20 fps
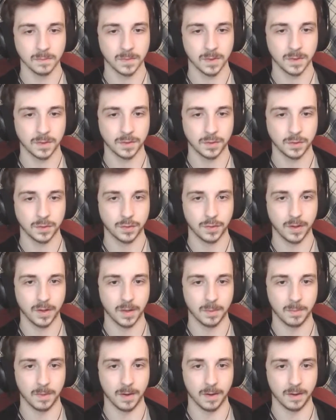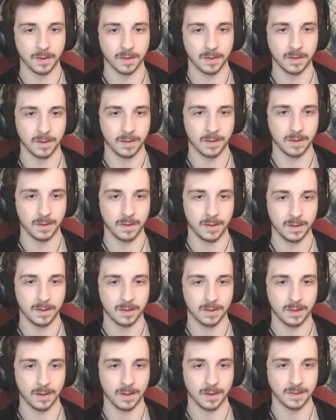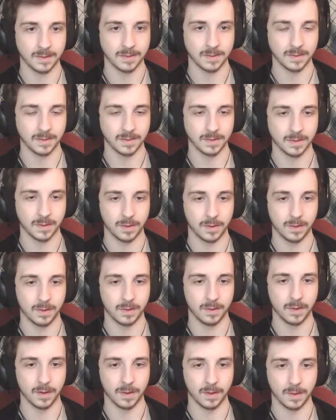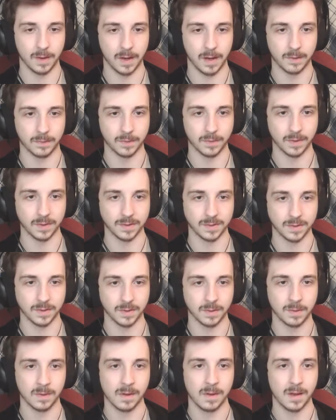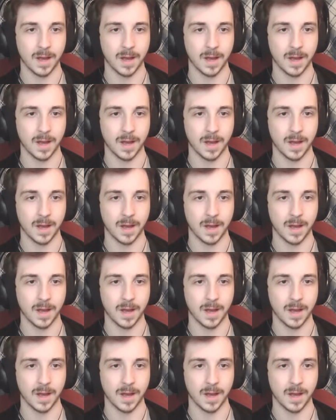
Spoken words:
Straight up bodied. Unless, is there... No, I have to rescue.